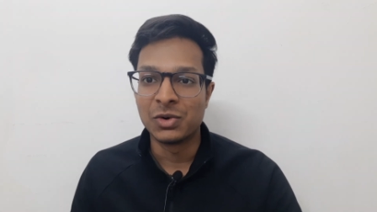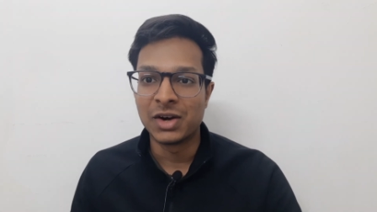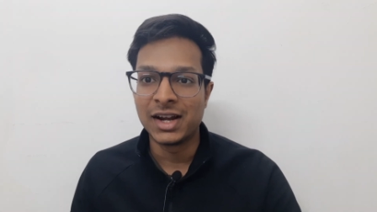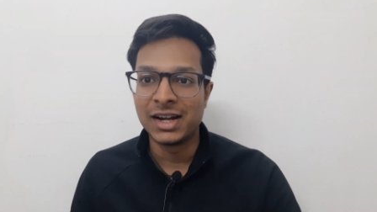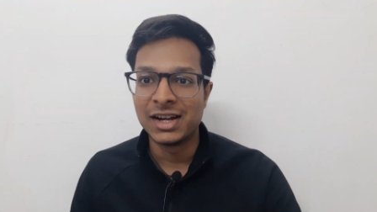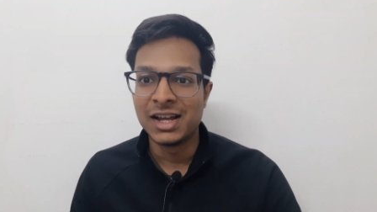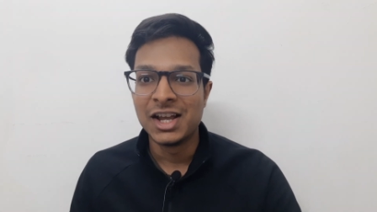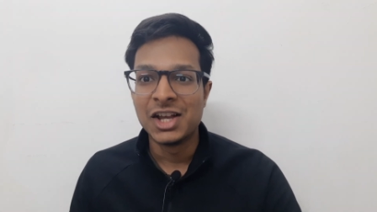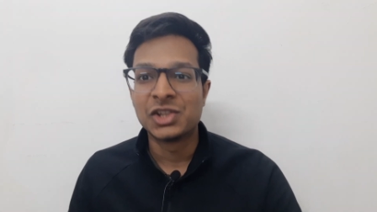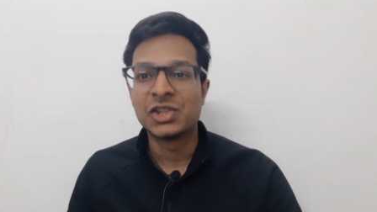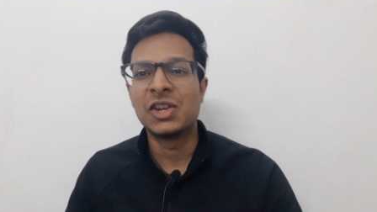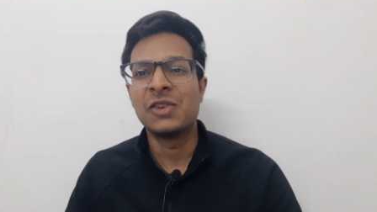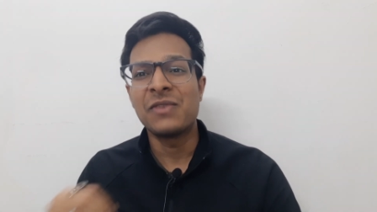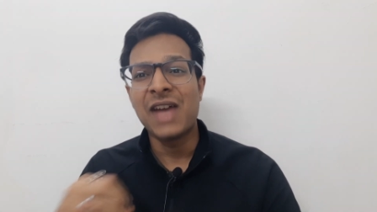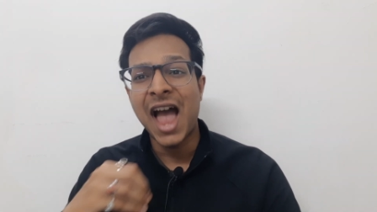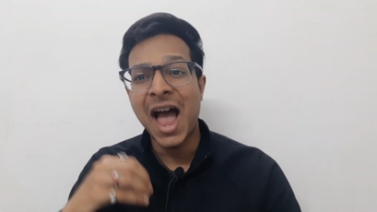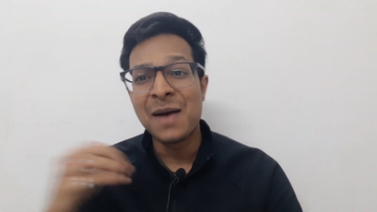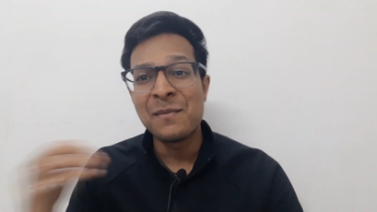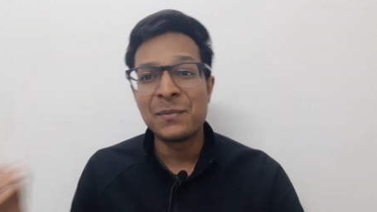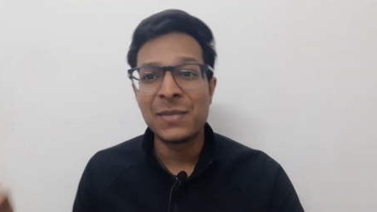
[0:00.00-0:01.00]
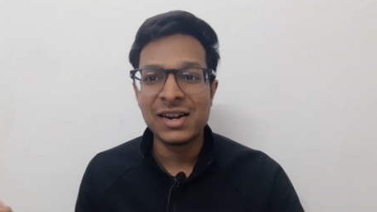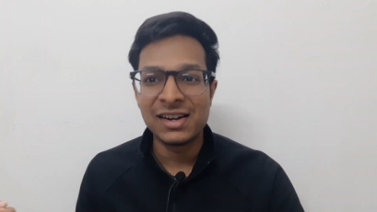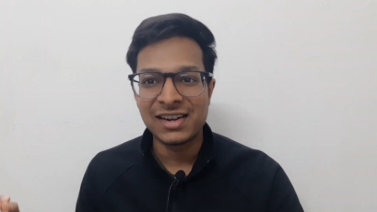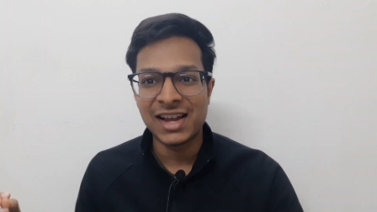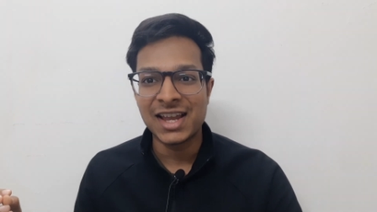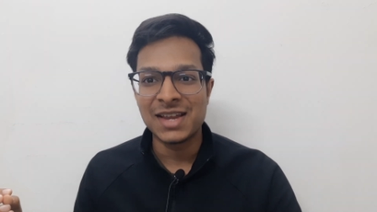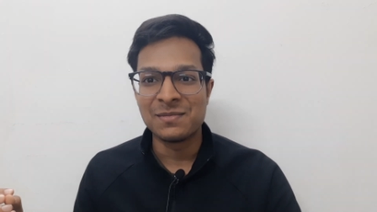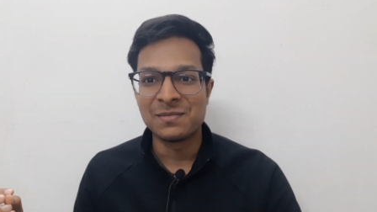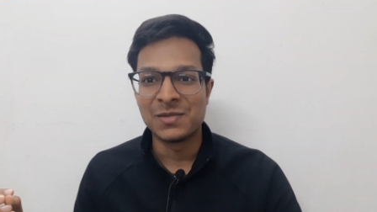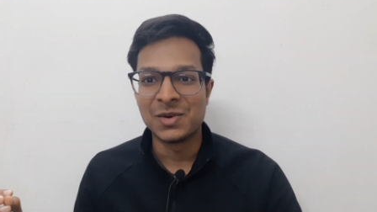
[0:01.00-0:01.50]
right? So you have ample
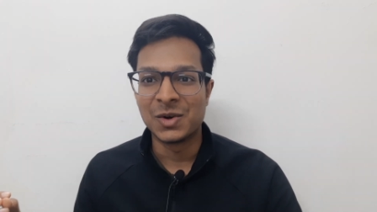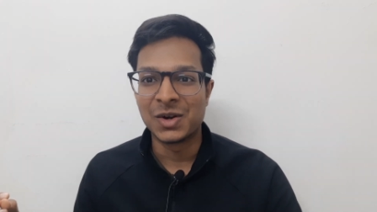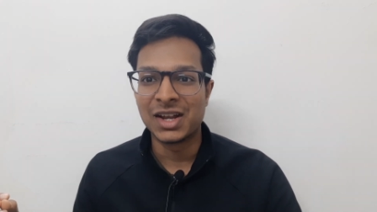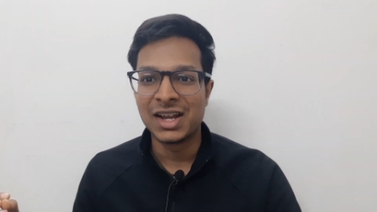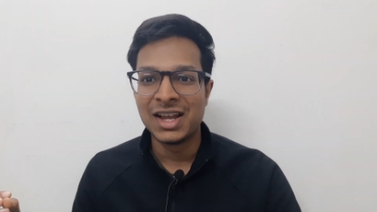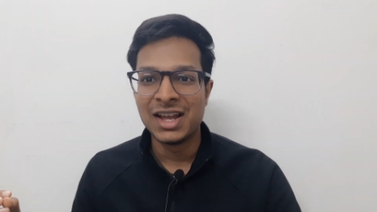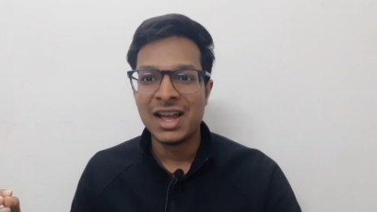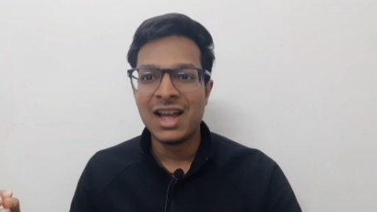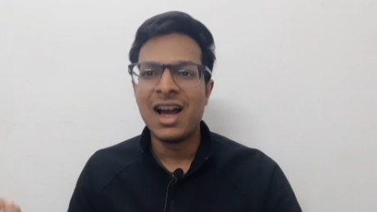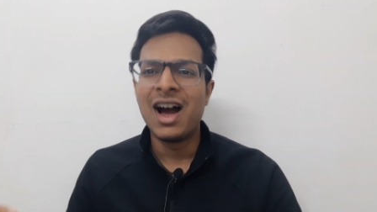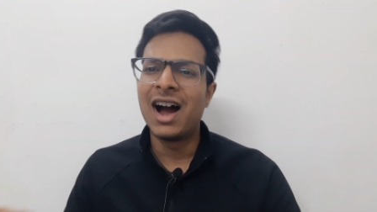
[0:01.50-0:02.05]
time, okay?